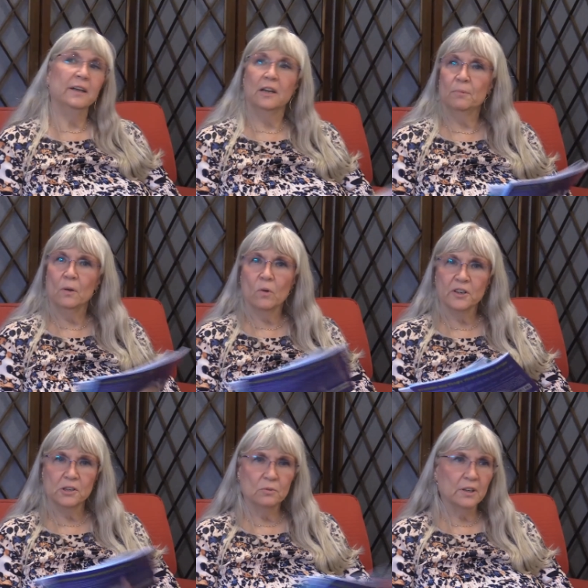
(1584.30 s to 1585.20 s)
anybody
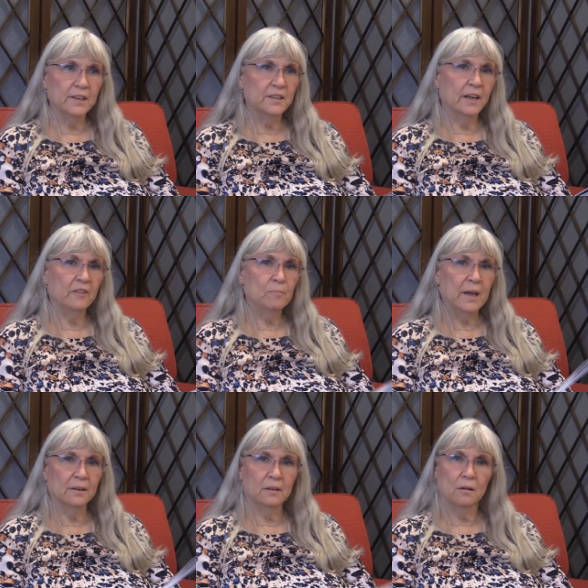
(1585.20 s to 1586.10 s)
watching would like to have
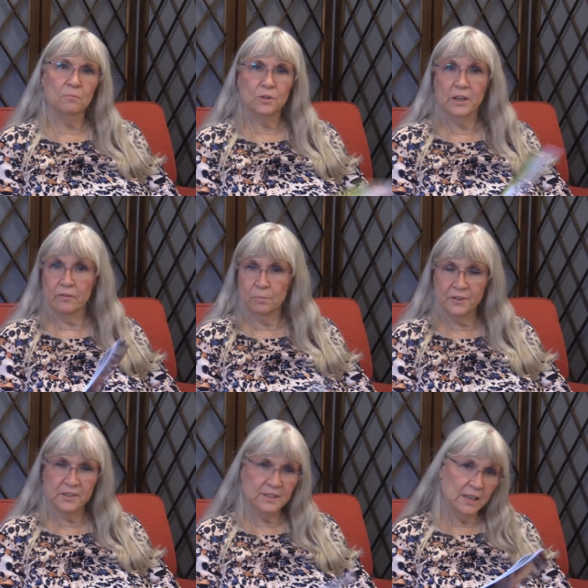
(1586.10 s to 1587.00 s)
Matt come to give a
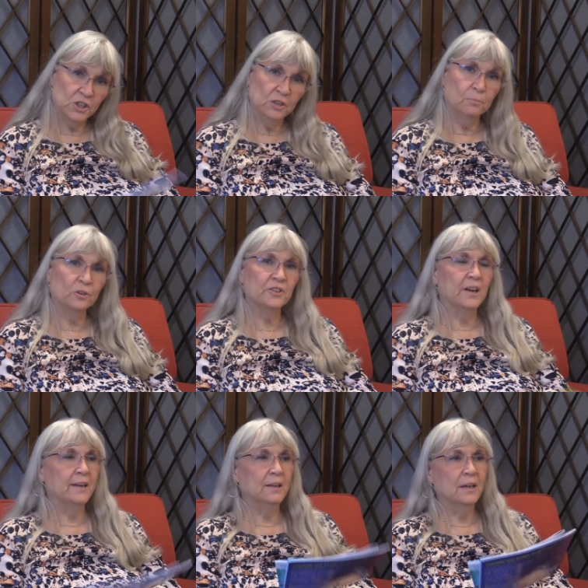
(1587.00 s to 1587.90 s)
presentation, book
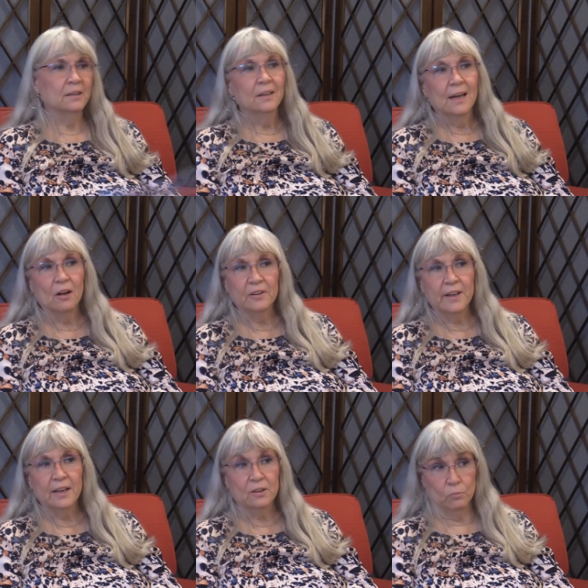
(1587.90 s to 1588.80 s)
signing, how can
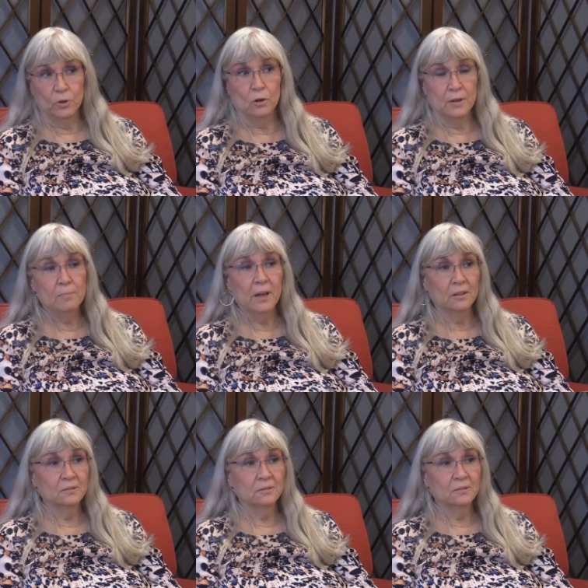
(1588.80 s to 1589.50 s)
they get your email?